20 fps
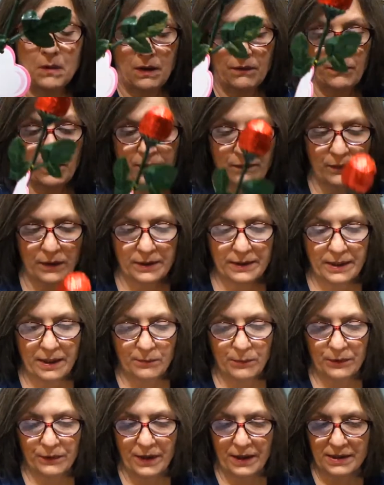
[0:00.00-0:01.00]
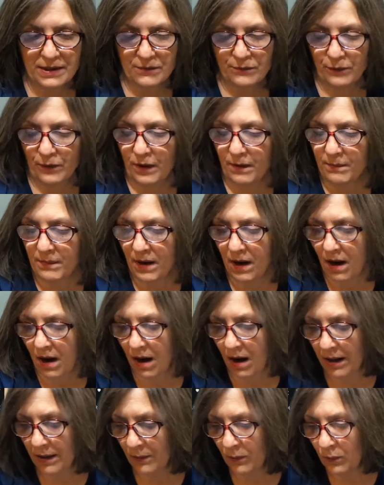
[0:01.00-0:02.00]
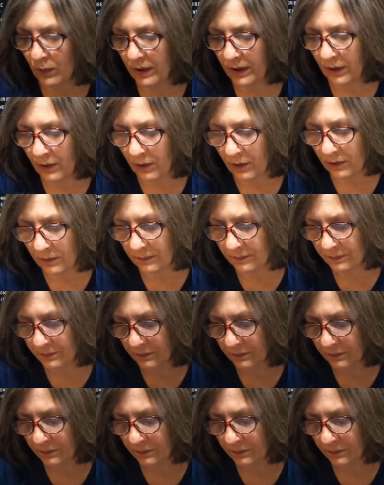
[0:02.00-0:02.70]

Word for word: If I find out where that's from, I will